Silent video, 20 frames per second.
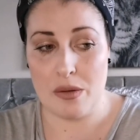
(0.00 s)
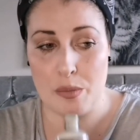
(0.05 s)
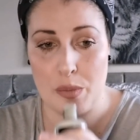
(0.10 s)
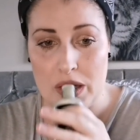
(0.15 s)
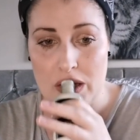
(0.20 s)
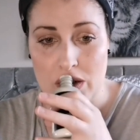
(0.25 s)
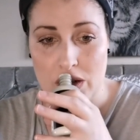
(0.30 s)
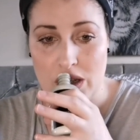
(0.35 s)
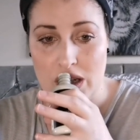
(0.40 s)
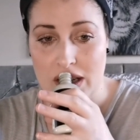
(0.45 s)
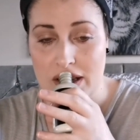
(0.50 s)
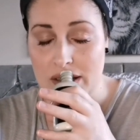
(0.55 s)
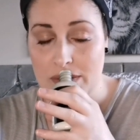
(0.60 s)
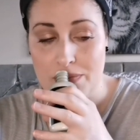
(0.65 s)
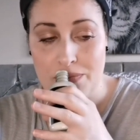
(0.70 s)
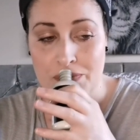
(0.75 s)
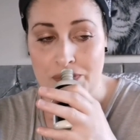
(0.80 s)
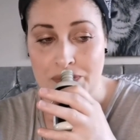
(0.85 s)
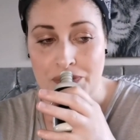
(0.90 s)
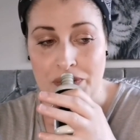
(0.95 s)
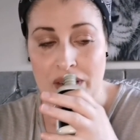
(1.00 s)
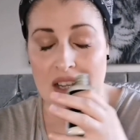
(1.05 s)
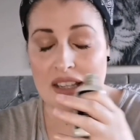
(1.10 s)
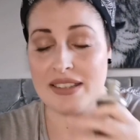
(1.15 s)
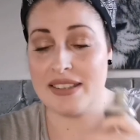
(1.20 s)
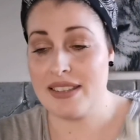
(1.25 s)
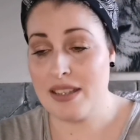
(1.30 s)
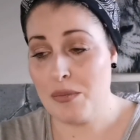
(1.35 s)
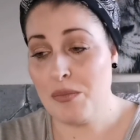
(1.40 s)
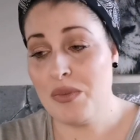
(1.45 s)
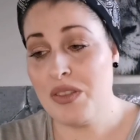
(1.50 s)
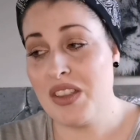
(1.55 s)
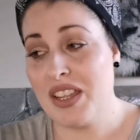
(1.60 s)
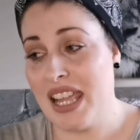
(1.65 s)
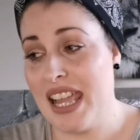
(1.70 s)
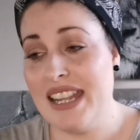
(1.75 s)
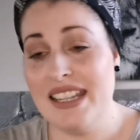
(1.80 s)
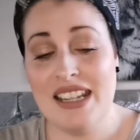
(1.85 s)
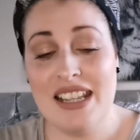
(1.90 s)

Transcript: but there's just something in